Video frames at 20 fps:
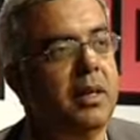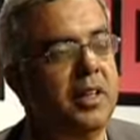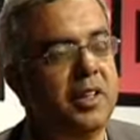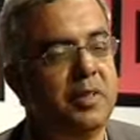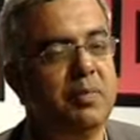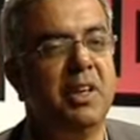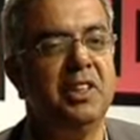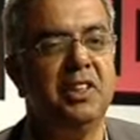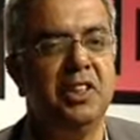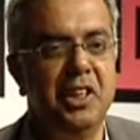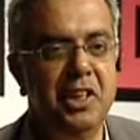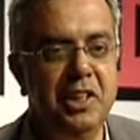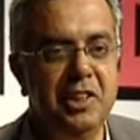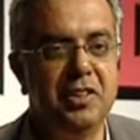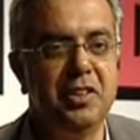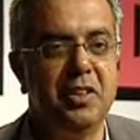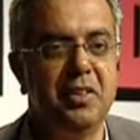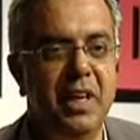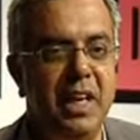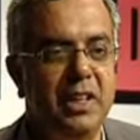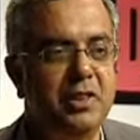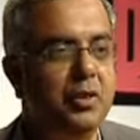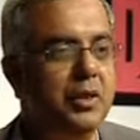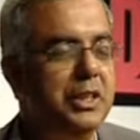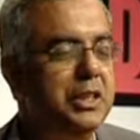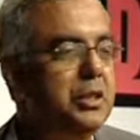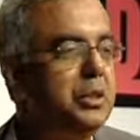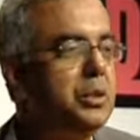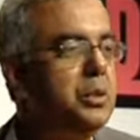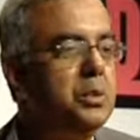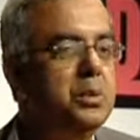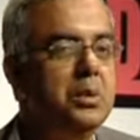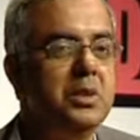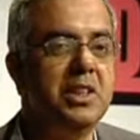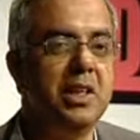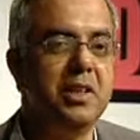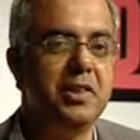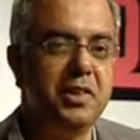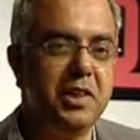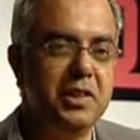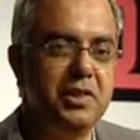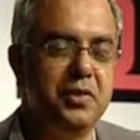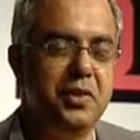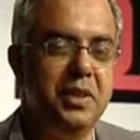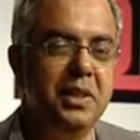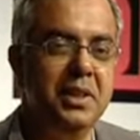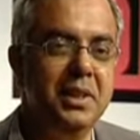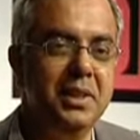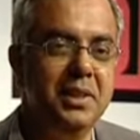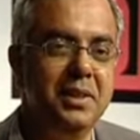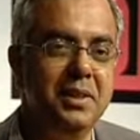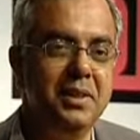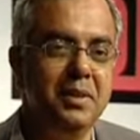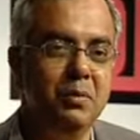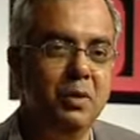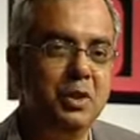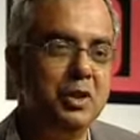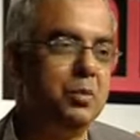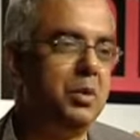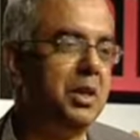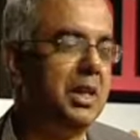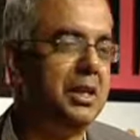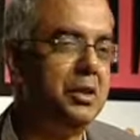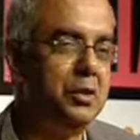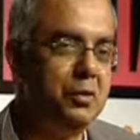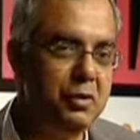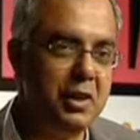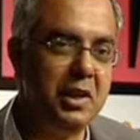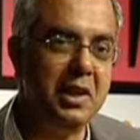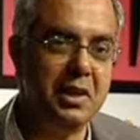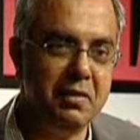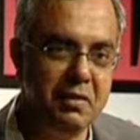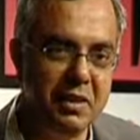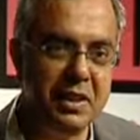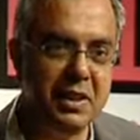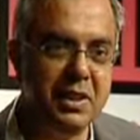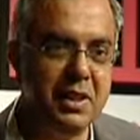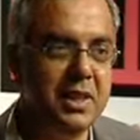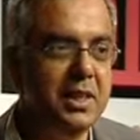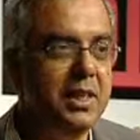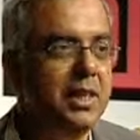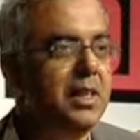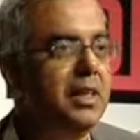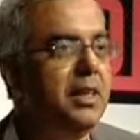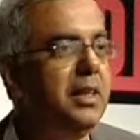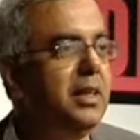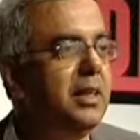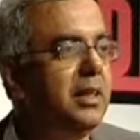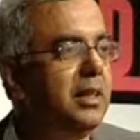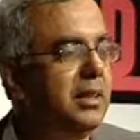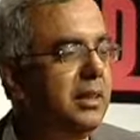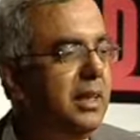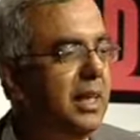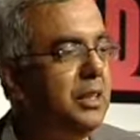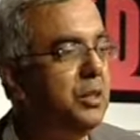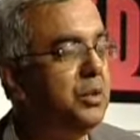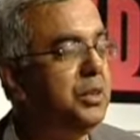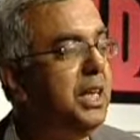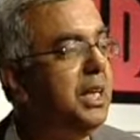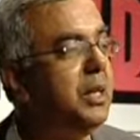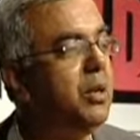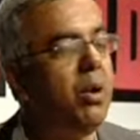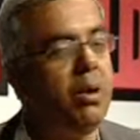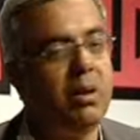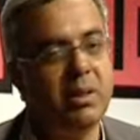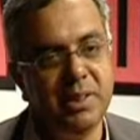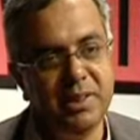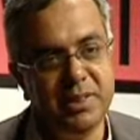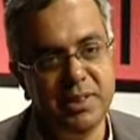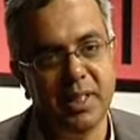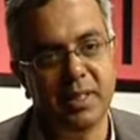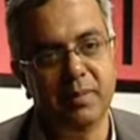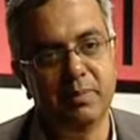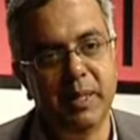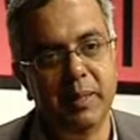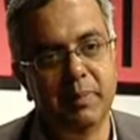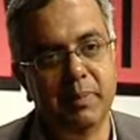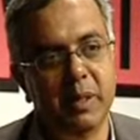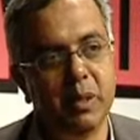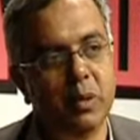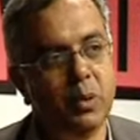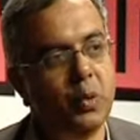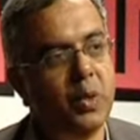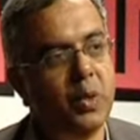It's much easier actually to do surgery, which is what I do for a living, than to take on these young people